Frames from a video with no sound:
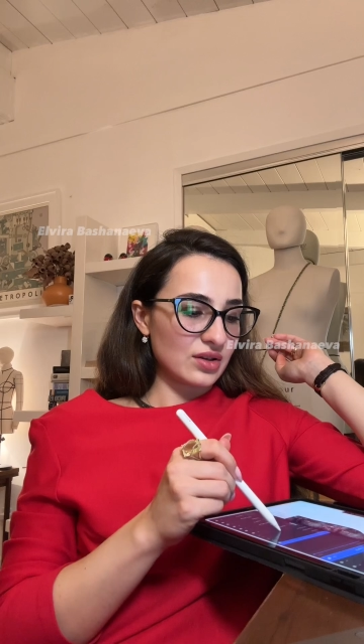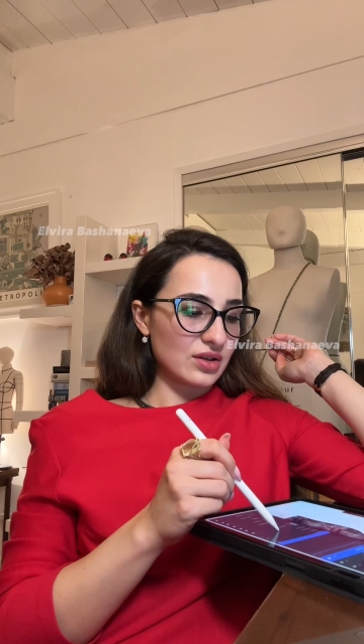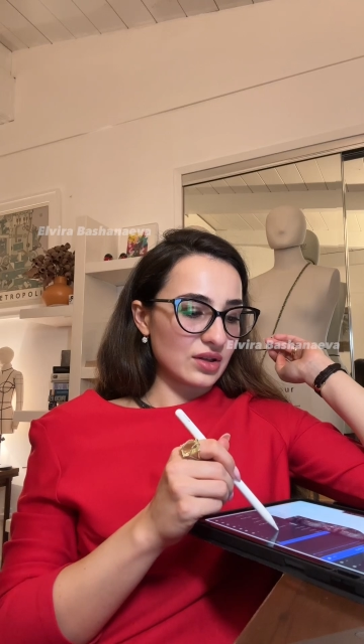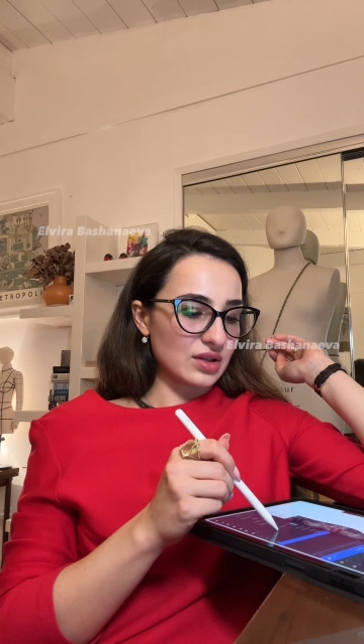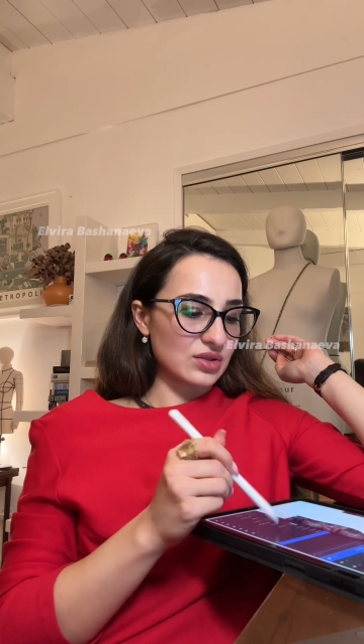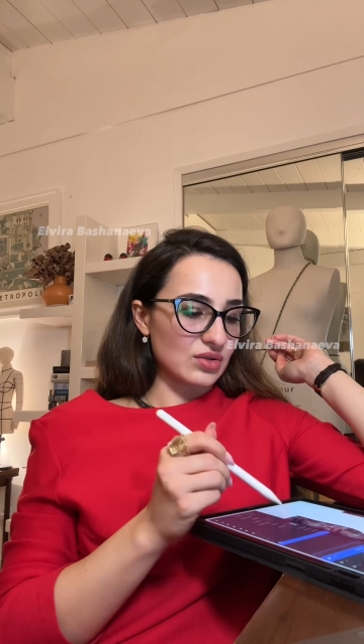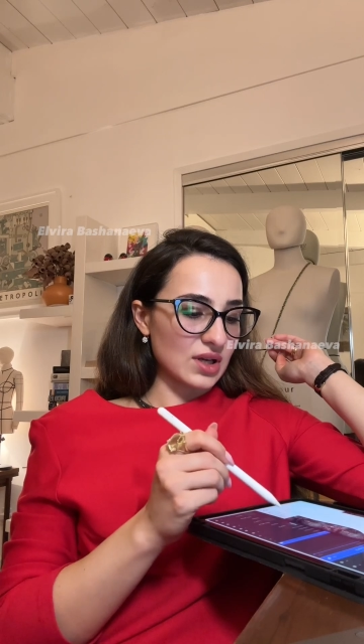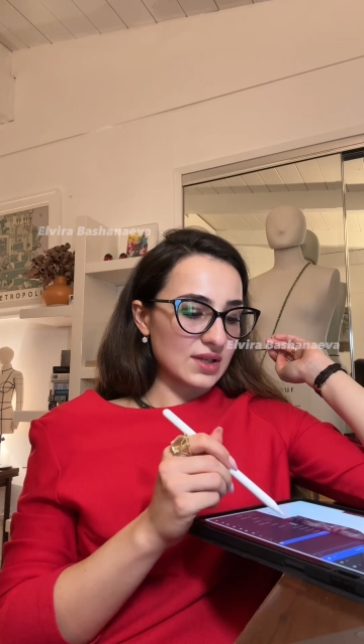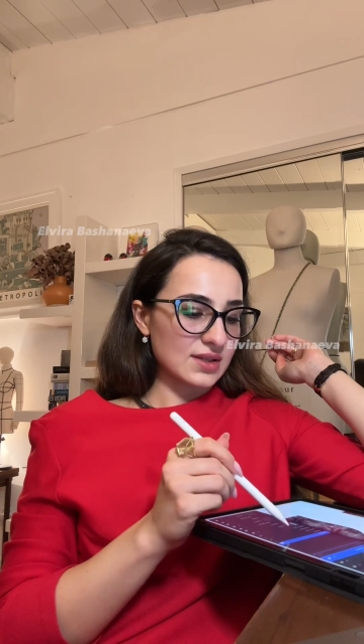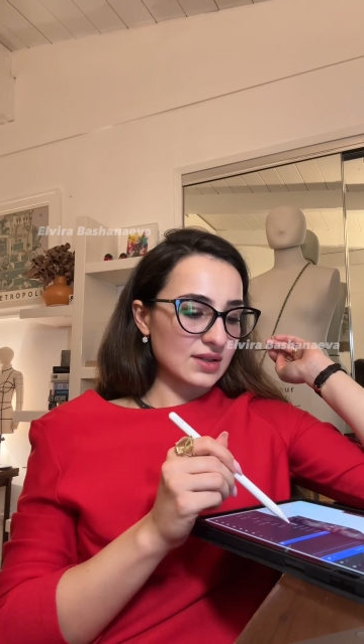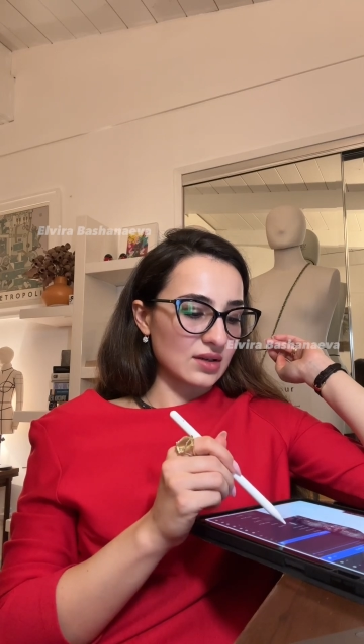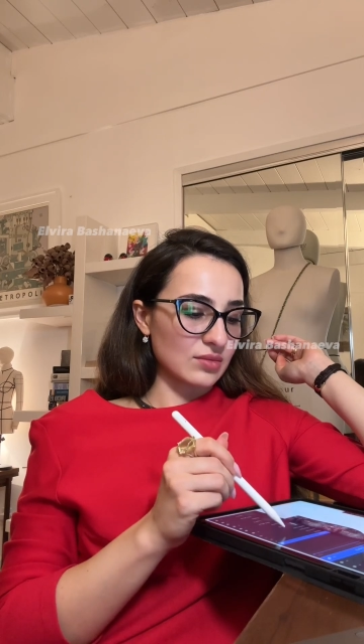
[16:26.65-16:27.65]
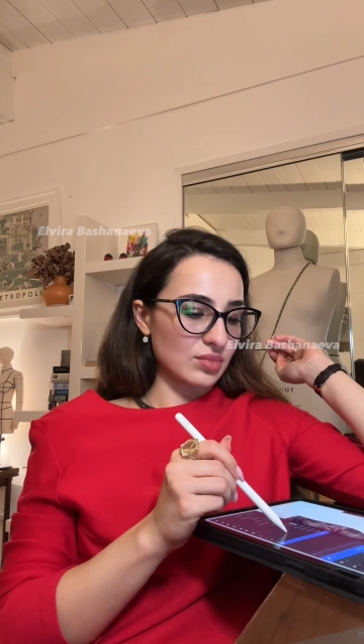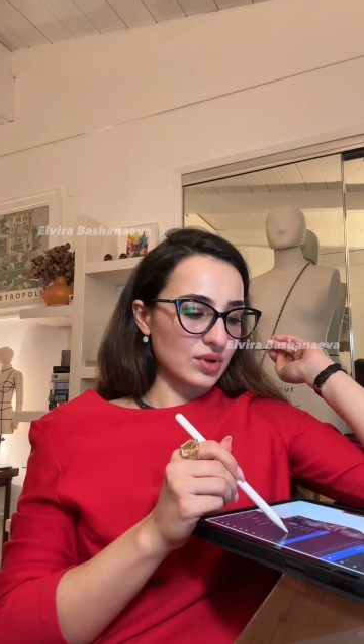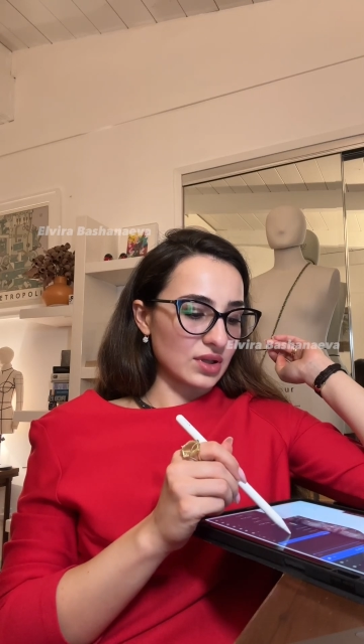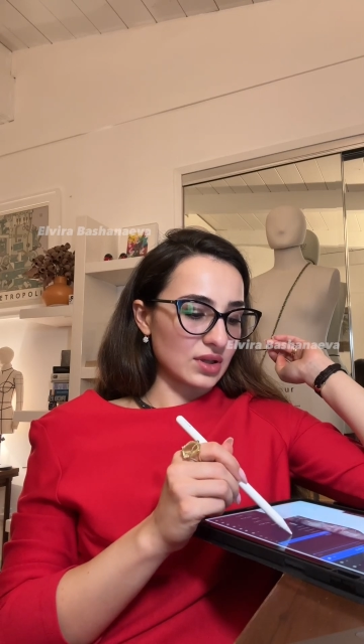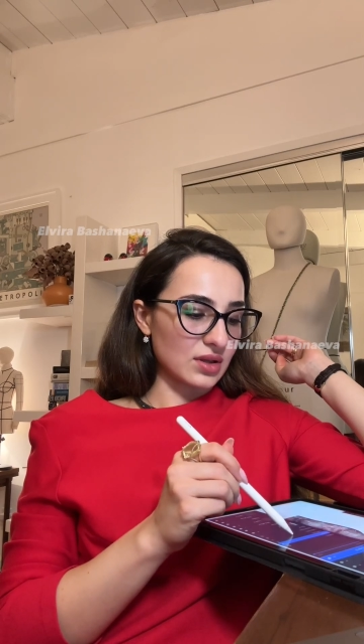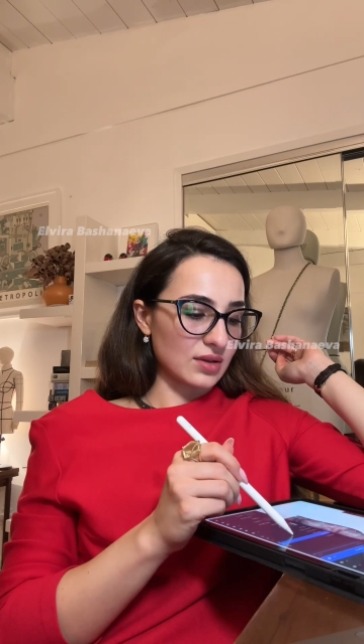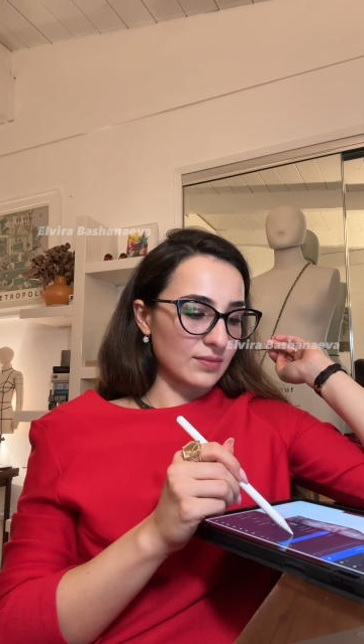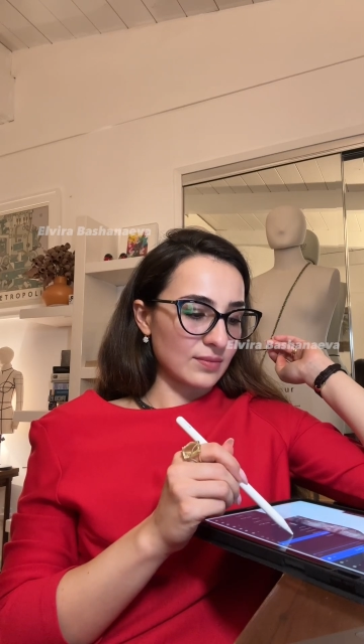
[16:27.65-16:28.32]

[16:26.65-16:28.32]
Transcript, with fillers: the dress completely.